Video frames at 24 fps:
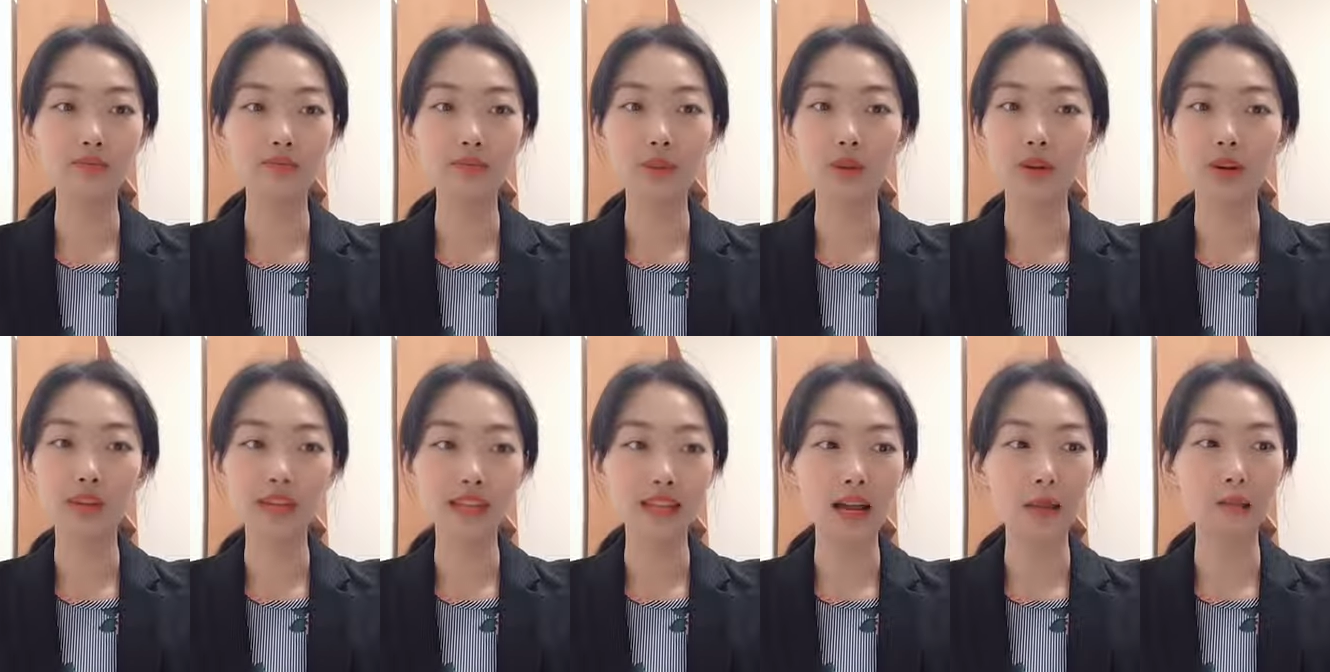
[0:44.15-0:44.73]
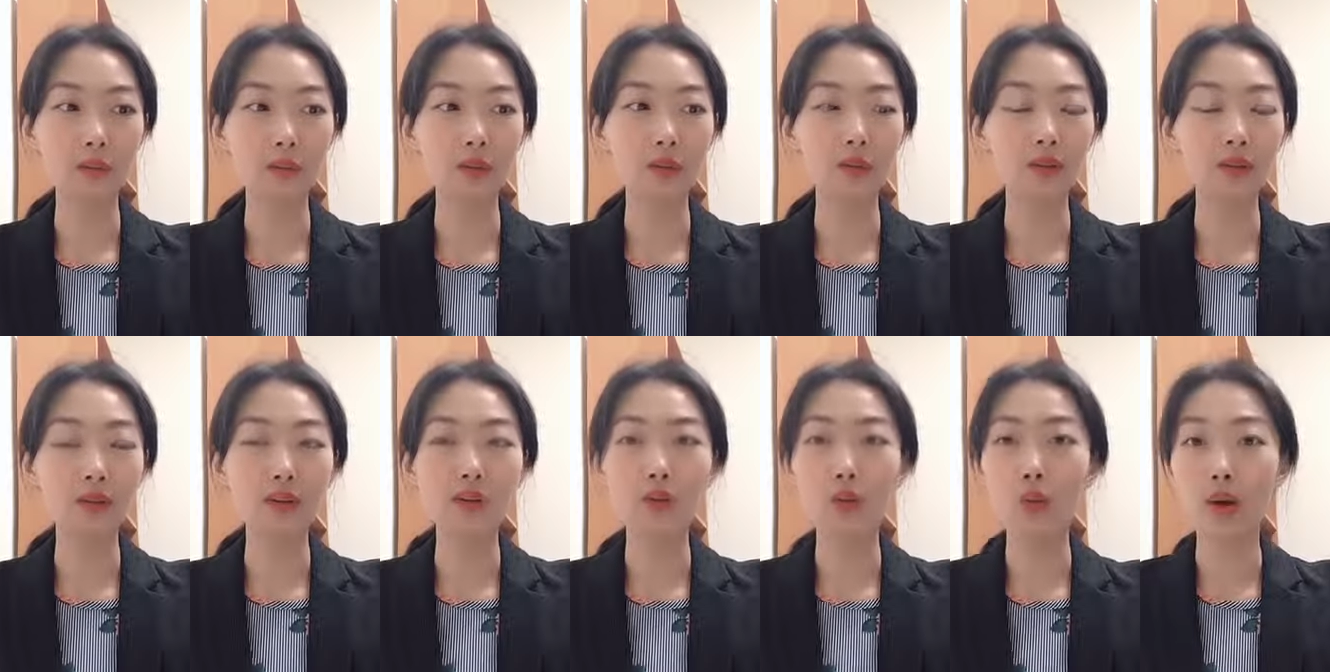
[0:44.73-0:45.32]
for example,
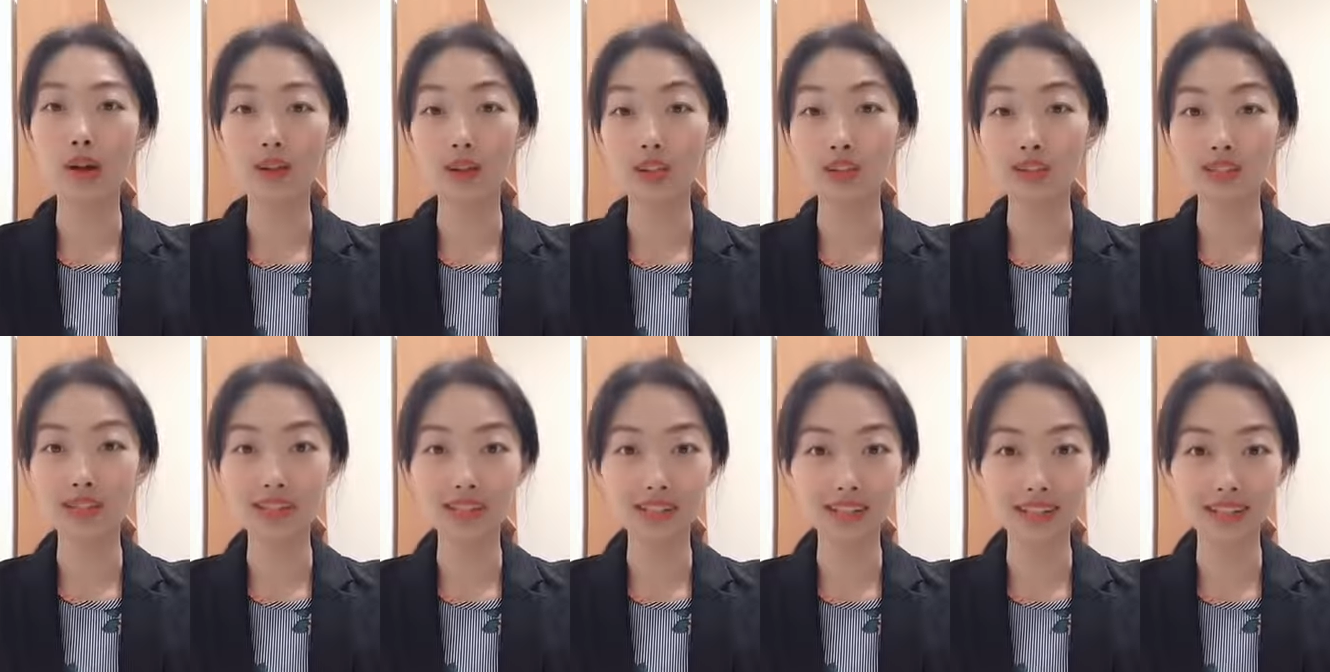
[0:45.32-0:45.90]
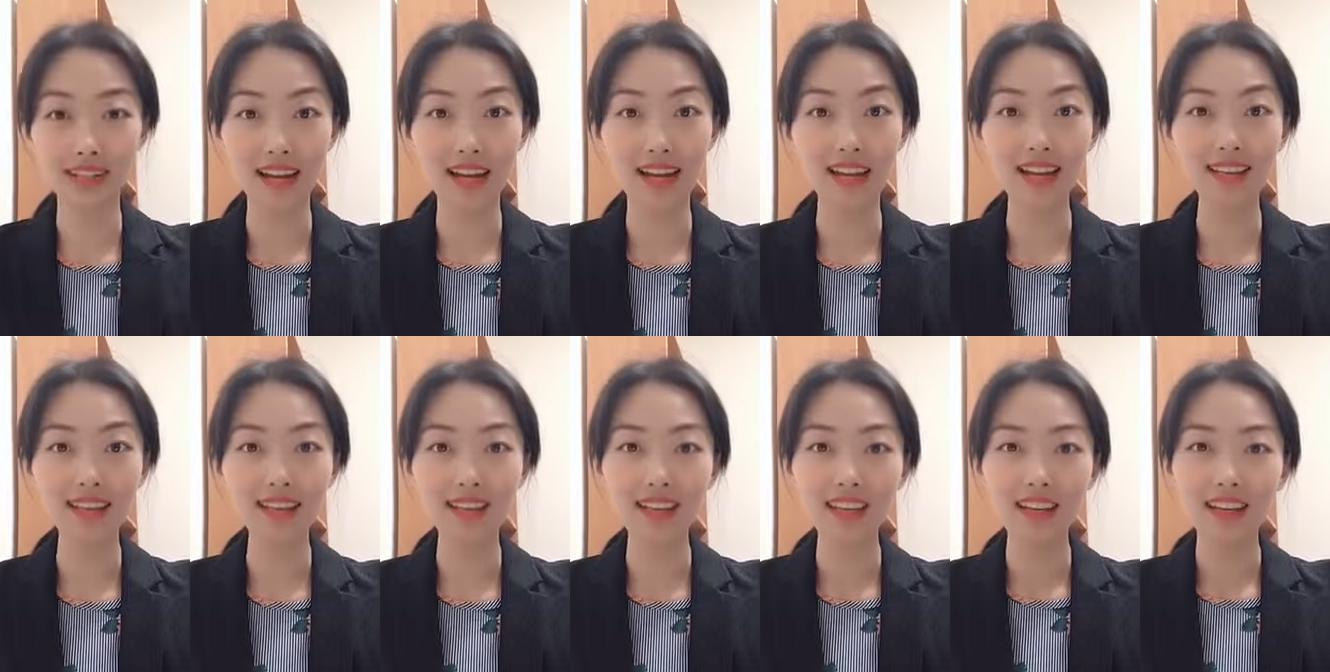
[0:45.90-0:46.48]
questions such
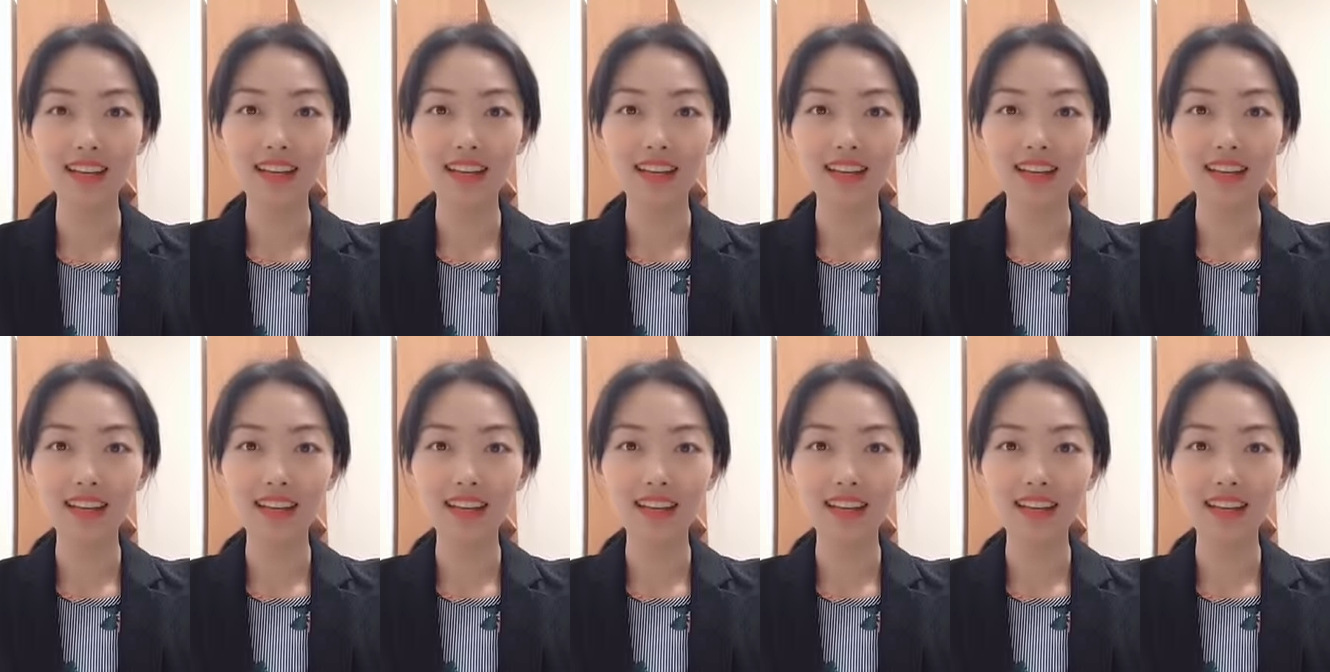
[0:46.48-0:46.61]
as,